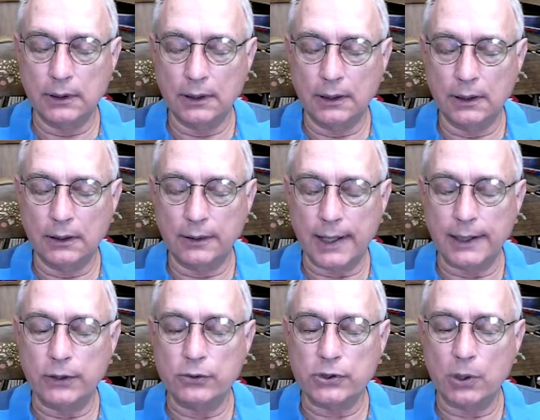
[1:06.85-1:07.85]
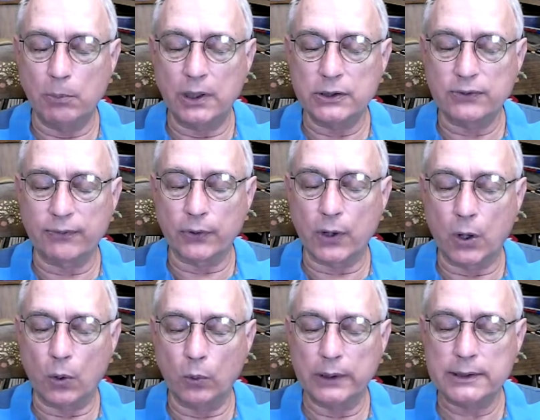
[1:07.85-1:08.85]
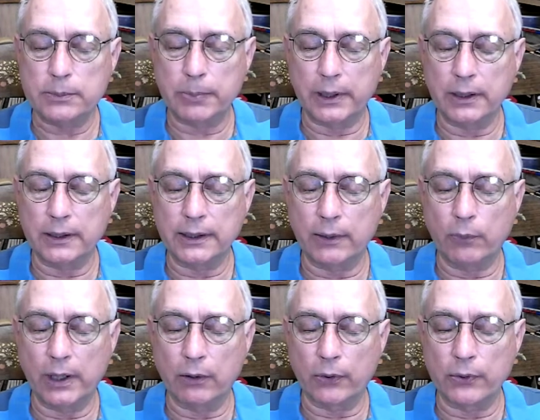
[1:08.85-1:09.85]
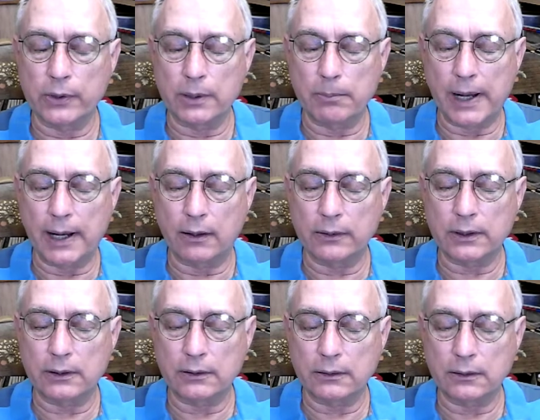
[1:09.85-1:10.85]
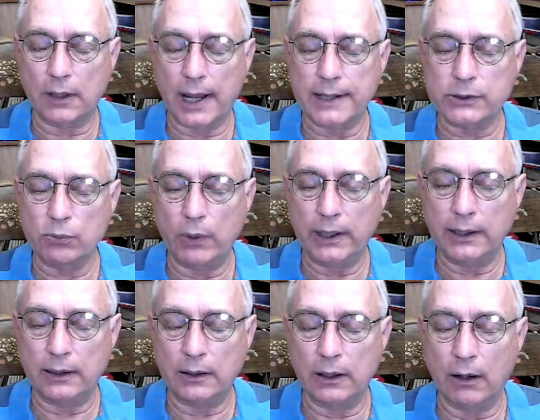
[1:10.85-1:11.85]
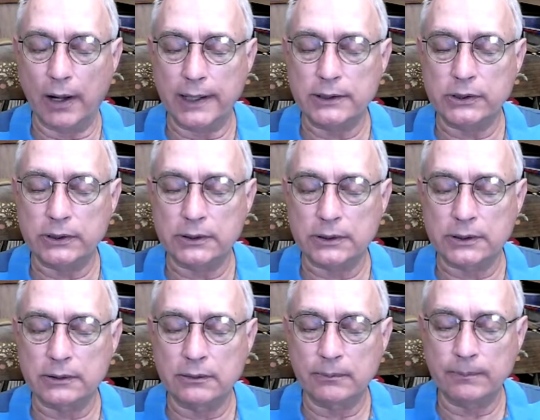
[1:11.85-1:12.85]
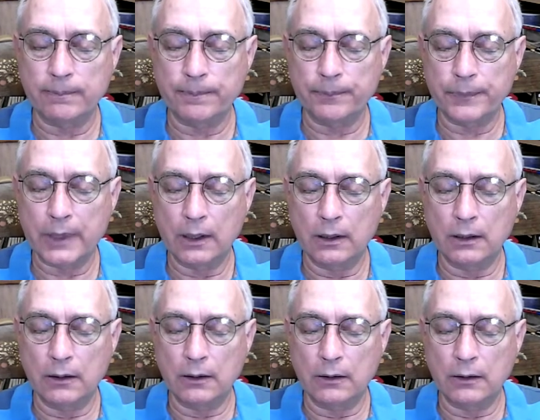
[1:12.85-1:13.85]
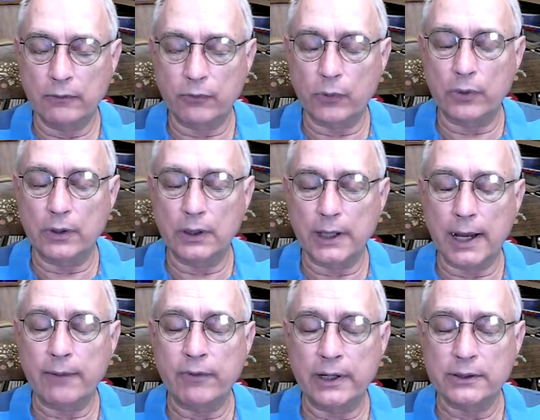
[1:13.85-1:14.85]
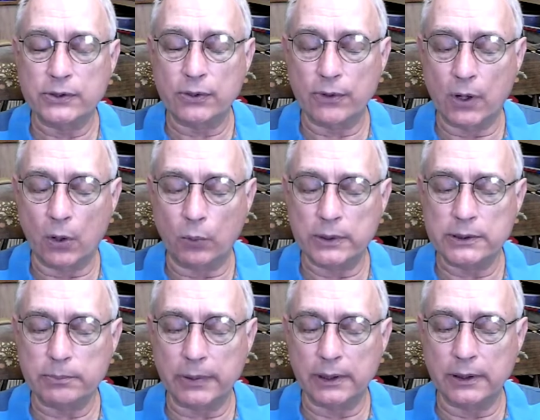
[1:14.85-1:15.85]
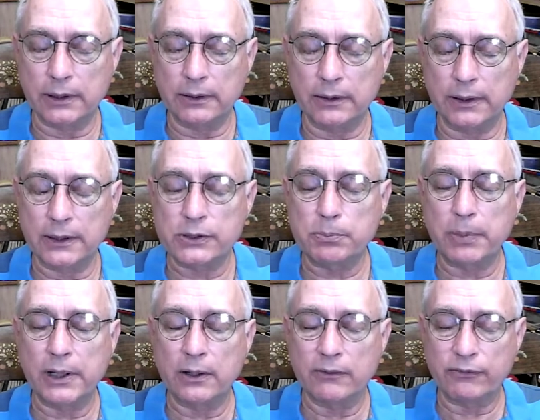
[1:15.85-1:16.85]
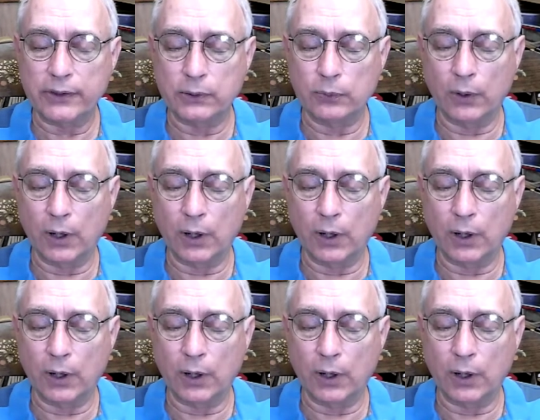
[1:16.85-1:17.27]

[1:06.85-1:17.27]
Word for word: Thank you so much for the Holy Spirit that we learned about last week in Galatians, for the evidence of the Holy Spirit and the Spirit filled life.